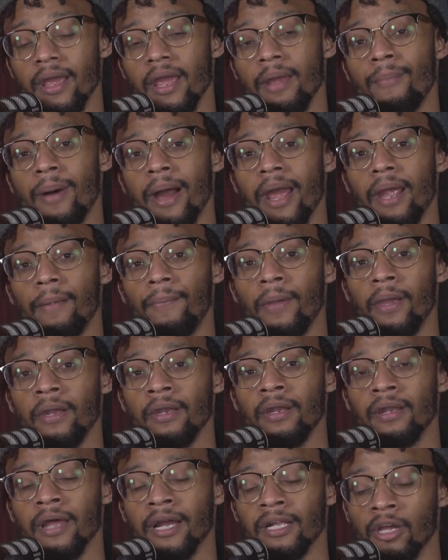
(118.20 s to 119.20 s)
in my
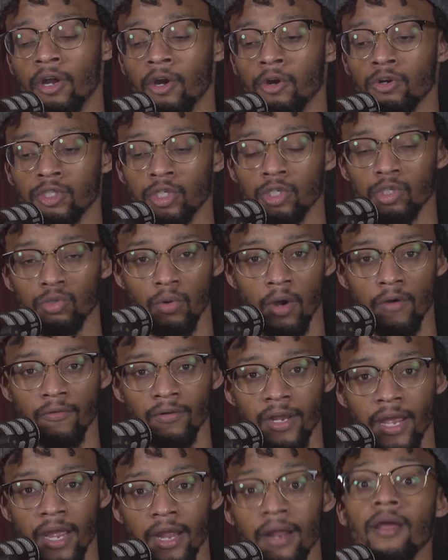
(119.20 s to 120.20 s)
opinion. Like the Ursa
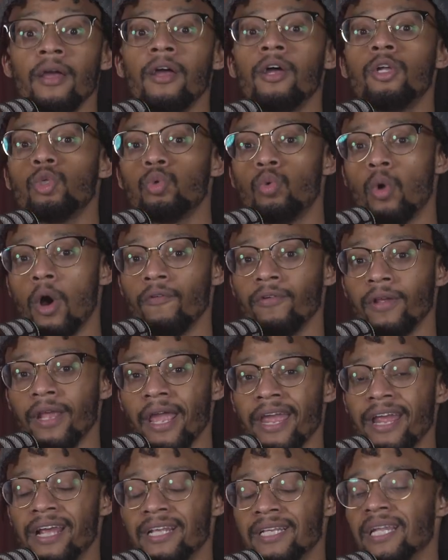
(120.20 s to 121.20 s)
12K.
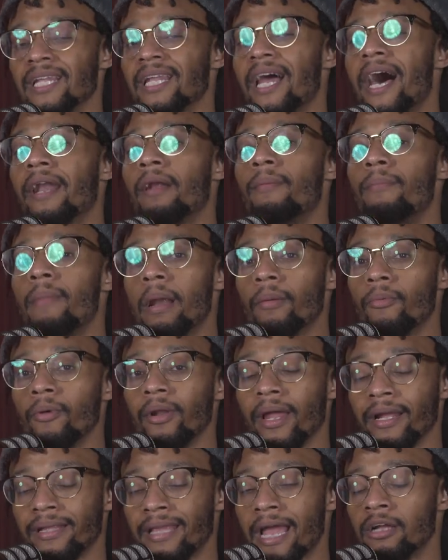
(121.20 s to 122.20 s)
12K is a lot of
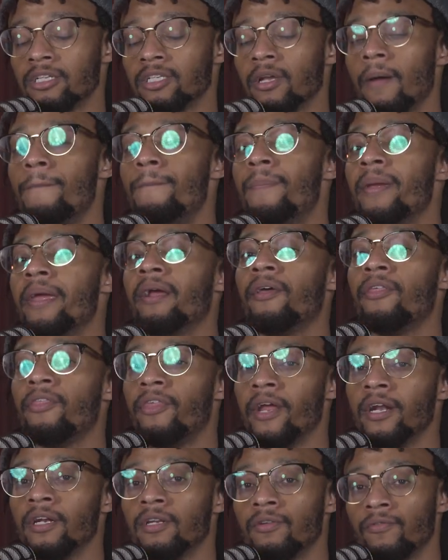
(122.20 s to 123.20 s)
memory. Like that's a big thing,